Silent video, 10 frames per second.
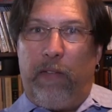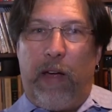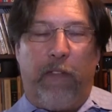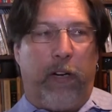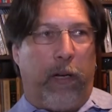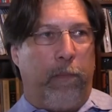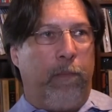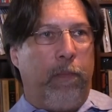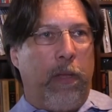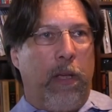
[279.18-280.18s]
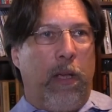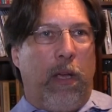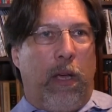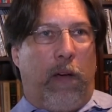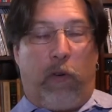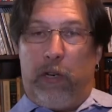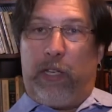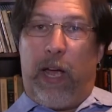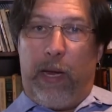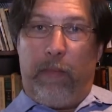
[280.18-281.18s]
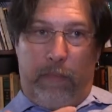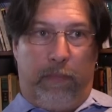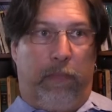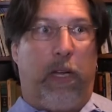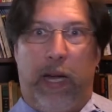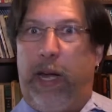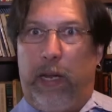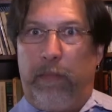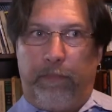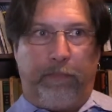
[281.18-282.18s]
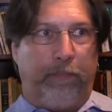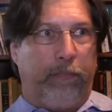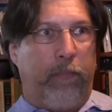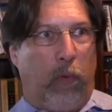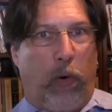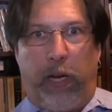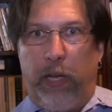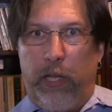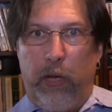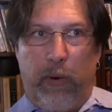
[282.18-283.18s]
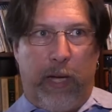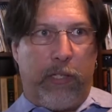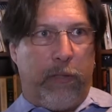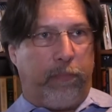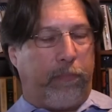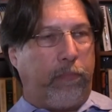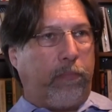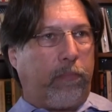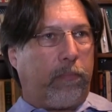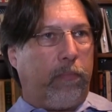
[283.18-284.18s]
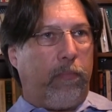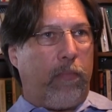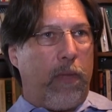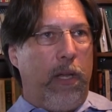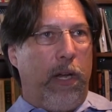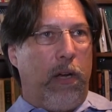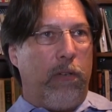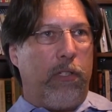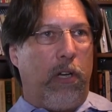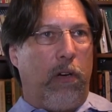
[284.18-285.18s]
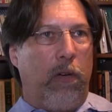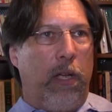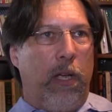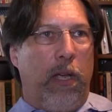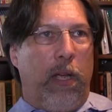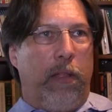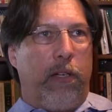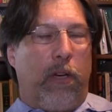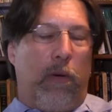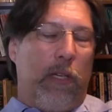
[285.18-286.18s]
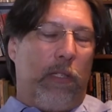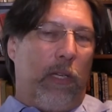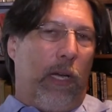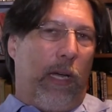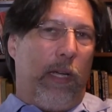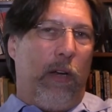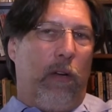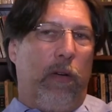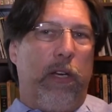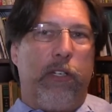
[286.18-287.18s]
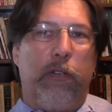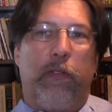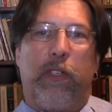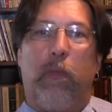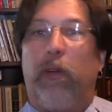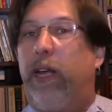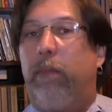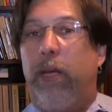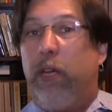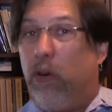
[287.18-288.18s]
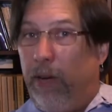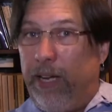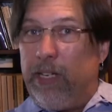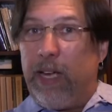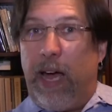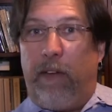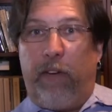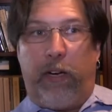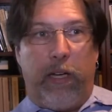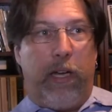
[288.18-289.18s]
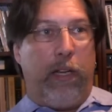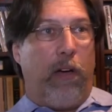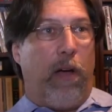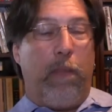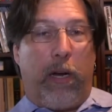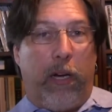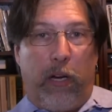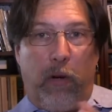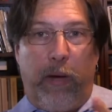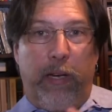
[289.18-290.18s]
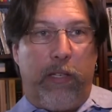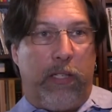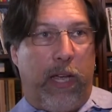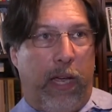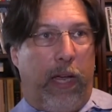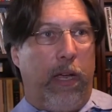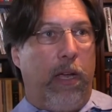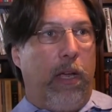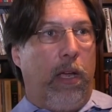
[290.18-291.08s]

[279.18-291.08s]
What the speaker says: Africa. Of course, I am Canadian, working in the U.S. So there's always an issue of someone like me going into Africa. I'm not going to go in and say